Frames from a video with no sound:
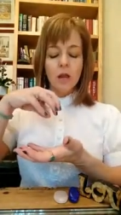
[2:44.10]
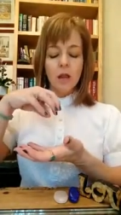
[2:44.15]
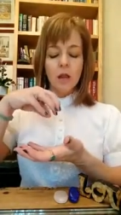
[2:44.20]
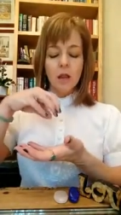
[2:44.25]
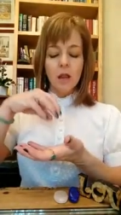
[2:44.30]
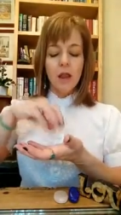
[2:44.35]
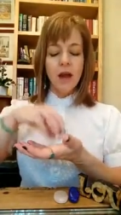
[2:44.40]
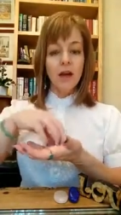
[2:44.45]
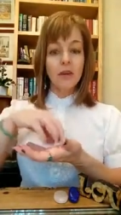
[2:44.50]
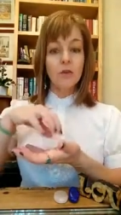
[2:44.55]

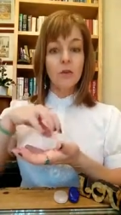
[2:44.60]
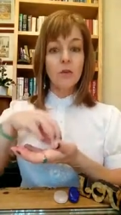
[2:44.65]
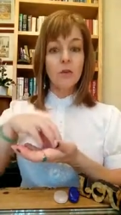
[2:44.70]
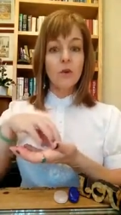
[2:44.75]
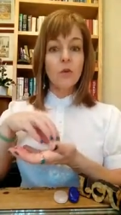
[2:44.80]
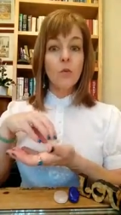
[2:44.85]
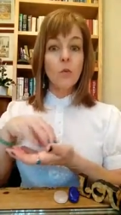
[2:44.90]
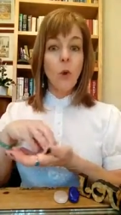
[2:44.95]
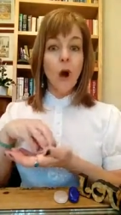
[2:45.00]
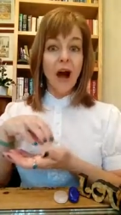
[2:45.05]
not
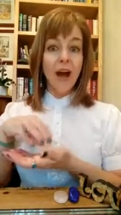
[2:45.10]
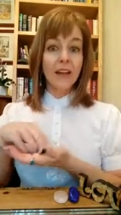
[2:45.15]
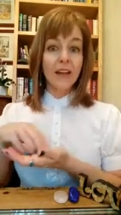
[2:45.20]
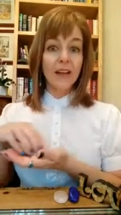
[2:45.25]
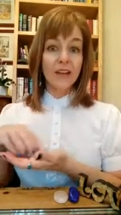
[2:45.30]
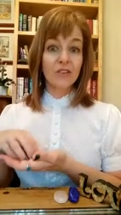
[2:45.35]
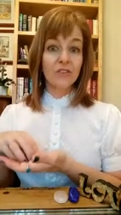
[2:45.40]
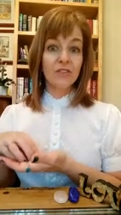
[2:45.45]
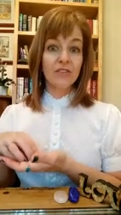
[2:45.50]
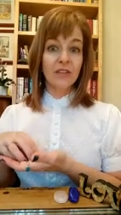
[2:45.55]
only why
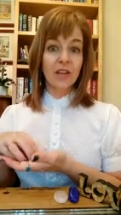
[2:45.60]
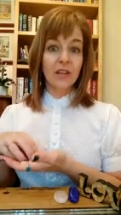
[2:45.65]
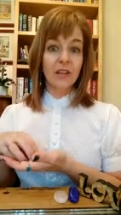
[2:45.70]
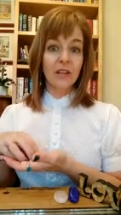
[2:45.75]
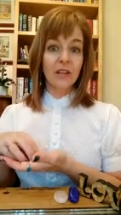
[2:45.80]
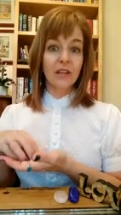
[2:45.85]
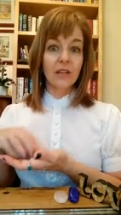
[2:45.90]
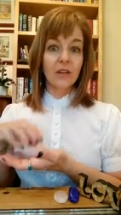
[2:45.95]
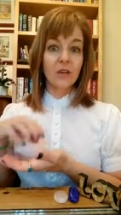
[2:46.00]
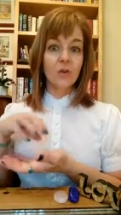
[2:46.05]

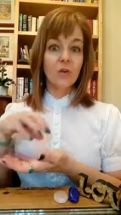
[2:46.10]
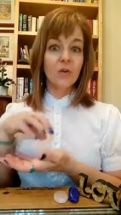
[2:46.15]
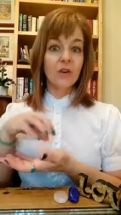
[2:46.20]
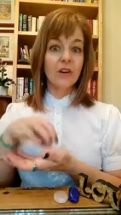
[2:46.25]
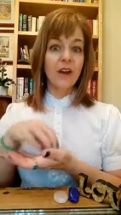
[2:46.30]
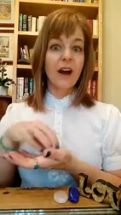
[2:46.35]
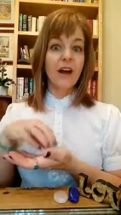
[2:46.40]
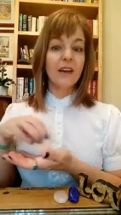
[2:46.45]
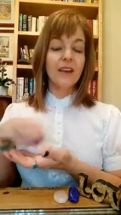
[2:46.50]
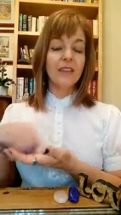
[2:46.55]
energetically we're
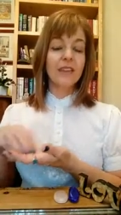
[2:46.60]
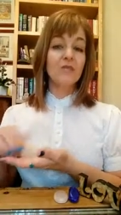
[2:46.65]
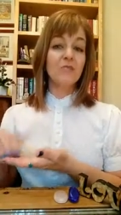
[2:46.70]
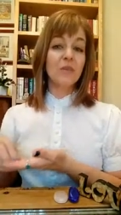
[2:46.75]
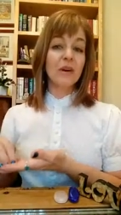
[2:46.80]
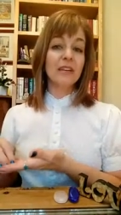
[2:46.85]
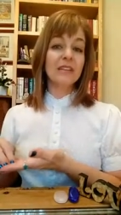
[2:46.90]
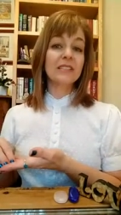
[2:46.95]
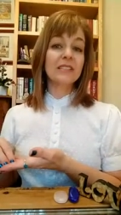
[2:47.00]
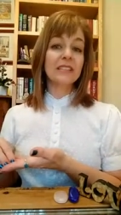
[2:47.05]
not in the
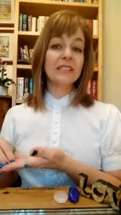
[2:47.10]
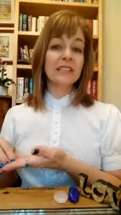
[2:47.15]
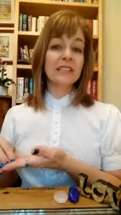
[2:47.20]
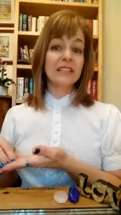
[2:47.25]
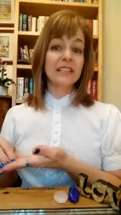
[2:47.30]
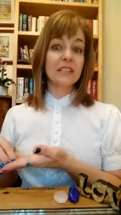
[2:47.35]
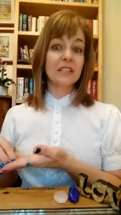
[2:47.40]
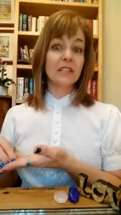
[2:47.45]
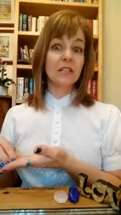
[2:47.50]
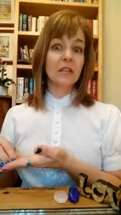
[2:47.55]
best
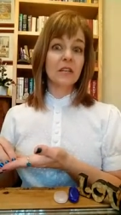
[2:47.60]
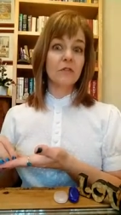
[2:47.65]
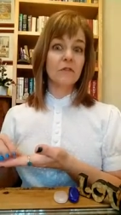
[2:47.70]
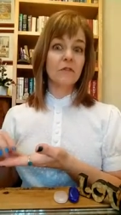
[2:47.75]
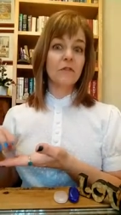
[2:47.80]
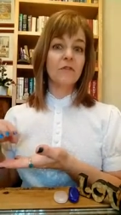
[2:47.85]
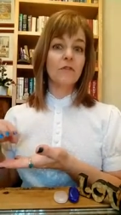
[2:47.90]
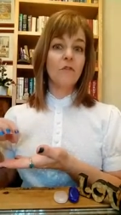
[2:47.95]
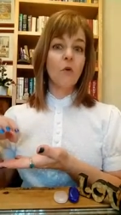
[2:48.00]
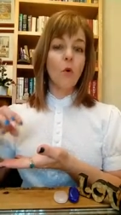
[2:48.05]
season
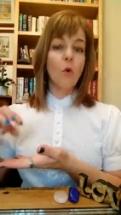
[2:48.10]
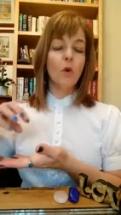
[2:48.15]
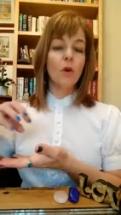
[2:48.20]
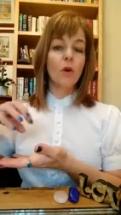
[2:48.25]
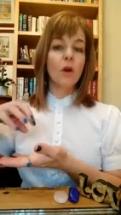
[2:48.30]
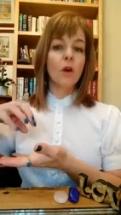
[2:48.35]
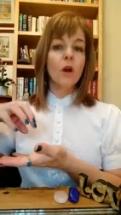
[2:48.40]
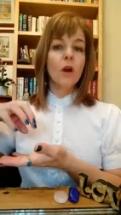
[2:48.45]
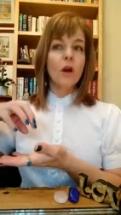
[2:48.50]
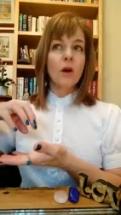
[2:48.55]

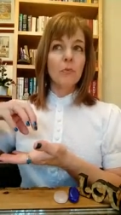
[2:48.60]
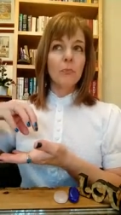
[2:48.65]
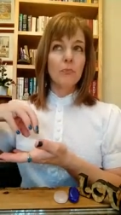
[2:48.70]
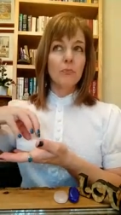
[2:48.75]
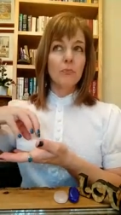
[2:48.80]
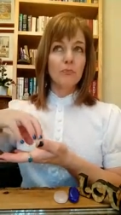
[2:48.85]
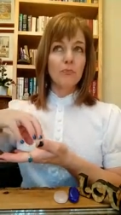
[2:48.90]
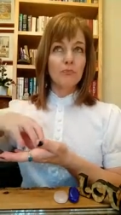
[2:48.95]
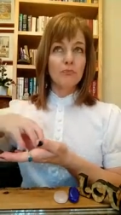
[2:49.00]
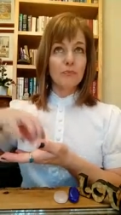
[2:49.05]
for
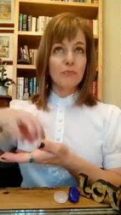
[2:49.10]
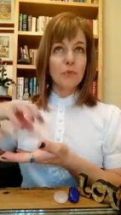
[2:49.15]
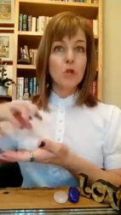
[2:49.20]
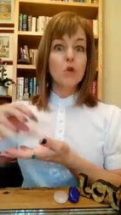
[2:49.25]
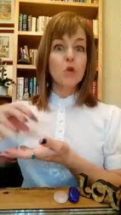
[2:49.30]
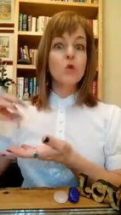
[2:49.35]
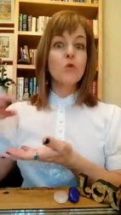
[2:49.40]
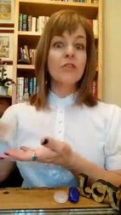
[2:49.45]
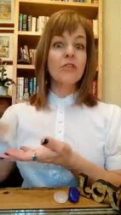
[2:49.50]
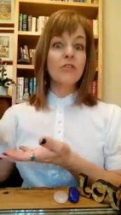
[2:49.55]

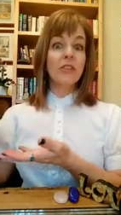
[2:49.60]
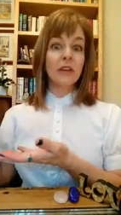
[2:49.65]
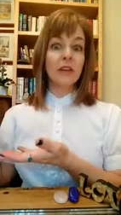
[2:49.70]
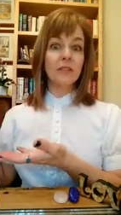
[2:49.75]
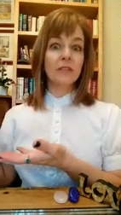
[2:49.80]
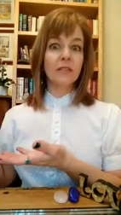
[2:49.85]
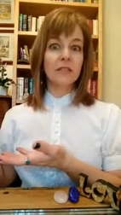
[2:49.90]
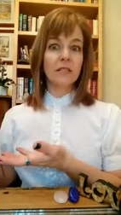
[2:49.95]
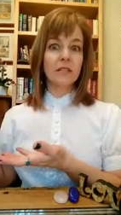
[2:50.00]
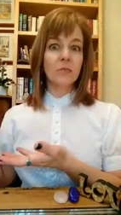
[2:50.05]
new
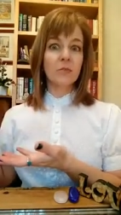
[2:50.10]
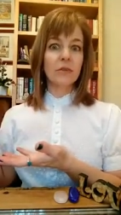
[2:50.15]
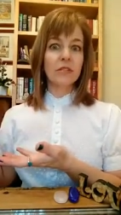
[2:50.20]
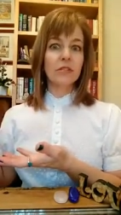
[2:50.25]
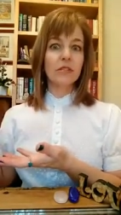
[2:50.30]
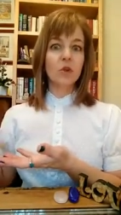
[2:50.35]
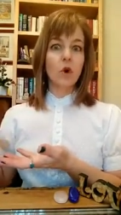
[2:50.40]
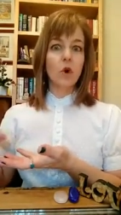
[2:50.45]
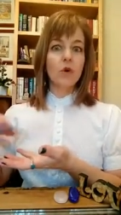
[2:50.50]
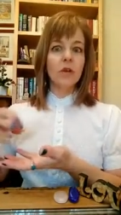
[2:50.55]
things to be
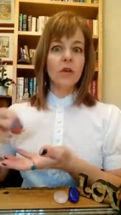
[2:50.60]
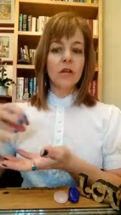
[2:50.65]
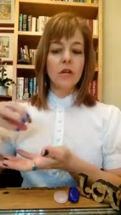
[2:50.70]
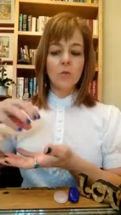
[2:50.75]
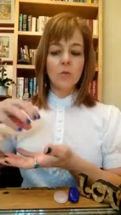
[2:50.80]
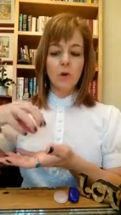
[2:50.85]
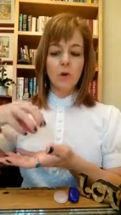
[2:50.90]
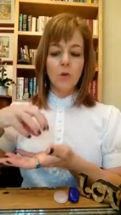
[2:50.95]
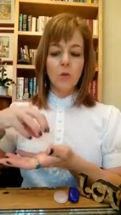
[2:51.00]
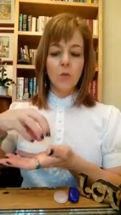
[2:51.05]

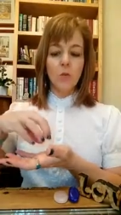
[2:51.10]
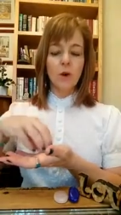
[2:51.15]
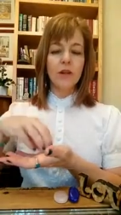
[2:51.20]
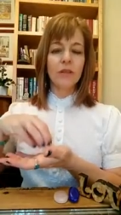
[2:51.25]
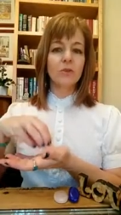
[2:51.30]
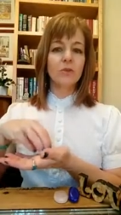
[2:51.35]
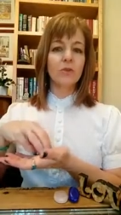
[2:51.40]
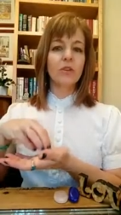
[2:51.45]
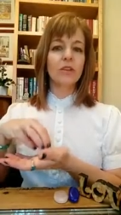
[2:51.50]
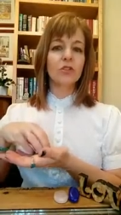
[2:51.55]
starting, but
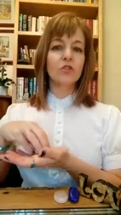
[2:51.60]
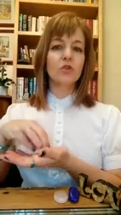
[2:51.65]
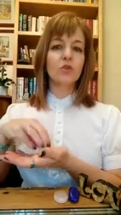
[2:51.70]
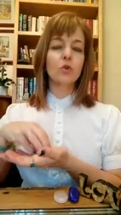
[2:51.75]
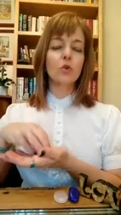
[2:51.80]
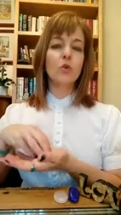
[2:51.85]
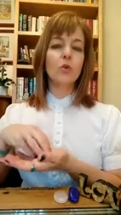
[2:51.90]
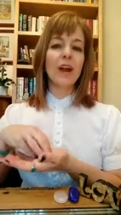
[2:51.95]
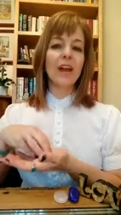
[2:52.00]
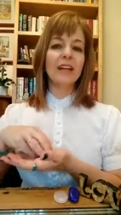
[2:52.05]
what you can
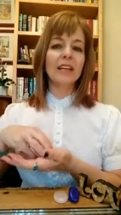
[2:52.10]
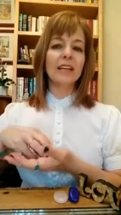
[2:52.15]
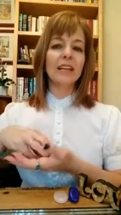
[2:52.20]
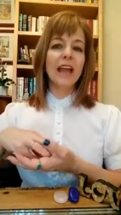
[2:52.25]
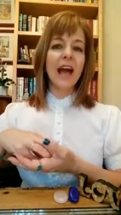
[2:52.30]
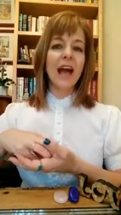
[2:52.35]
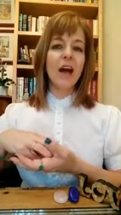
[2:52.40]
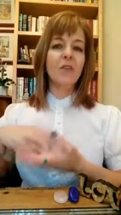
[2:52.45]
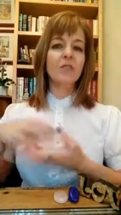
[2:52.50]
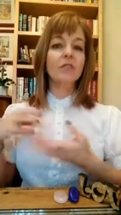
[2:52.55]
do right
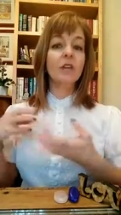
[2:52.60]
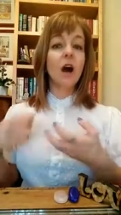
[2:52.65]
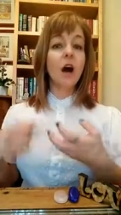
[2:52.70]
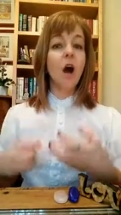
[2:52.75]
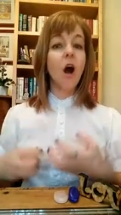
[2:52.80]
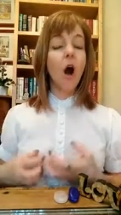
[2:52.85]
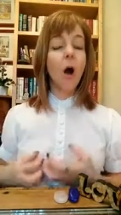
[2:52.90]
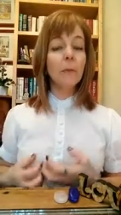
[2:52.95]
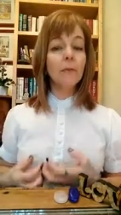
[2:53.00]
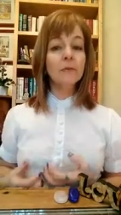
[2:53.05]
now to
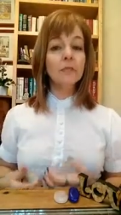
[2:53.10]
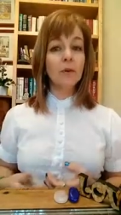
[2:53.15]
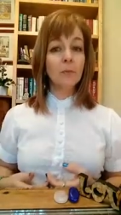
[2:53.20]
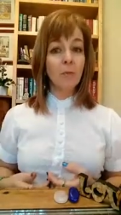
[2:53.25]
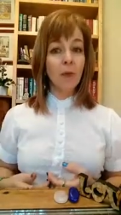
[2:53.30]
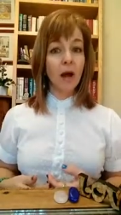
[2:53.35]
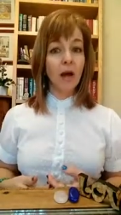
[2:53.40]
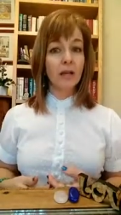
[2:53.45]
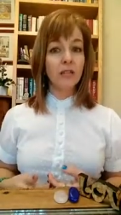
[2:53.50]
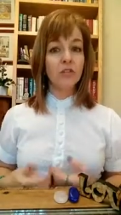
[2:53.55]

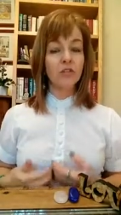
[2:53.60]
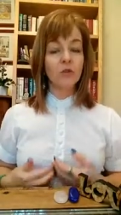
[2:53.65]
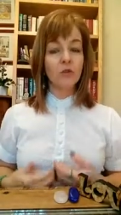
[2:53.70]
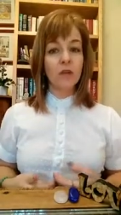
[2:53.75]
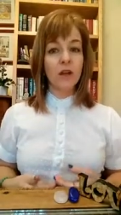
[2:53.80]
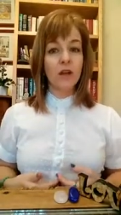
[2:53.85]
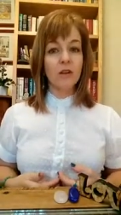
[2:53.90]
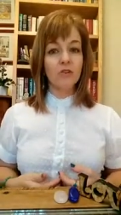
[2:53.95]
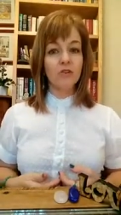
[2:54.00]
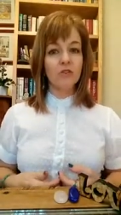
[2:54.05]
optimize
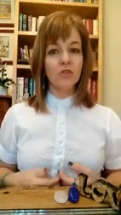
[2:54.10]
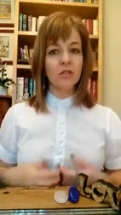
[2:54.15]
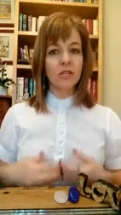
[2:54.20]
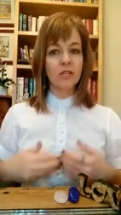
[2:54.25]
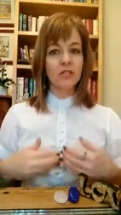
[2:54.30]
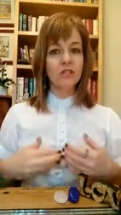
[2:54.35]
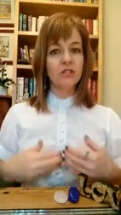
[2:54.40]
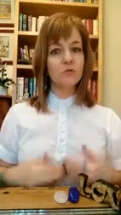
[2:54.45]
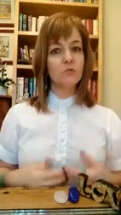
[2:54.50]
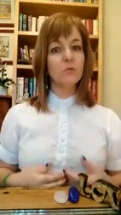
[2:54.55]
your
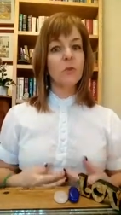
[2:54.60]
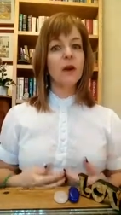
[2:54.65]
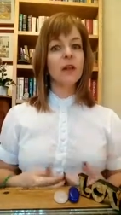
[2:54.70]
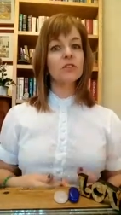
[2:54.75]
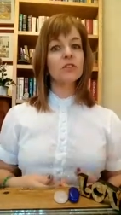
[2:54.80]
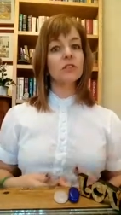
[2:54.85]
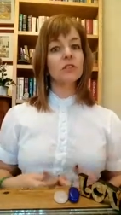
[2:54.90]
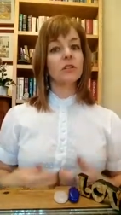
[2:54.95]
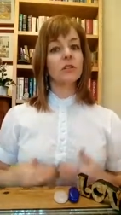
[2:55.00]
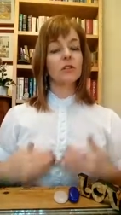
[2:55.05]
energy,
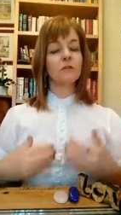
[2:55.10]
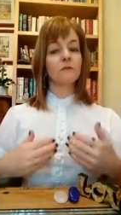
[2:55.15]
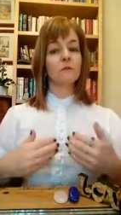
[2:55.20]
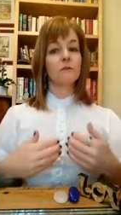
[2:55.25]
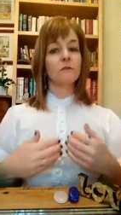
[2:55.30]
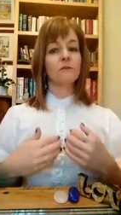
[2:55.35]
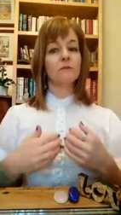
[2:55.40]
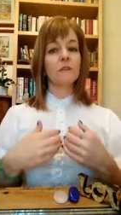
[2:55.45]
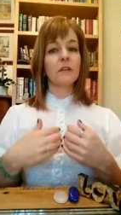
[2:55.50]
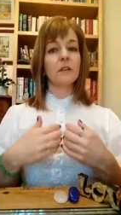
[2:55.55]
especially if
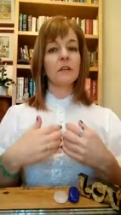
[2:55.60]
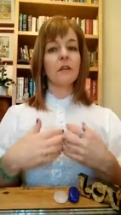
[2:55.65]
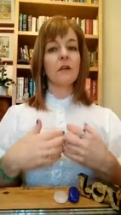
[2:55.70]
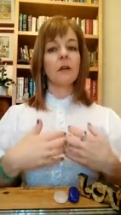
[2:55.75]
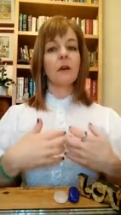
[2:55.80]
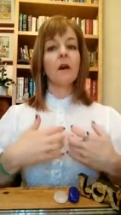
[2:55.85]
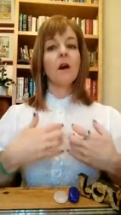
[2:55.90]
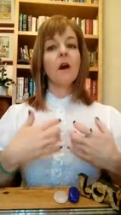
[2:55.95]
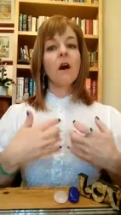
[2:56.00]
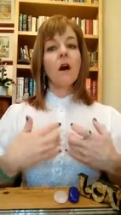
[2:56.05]
you're feeling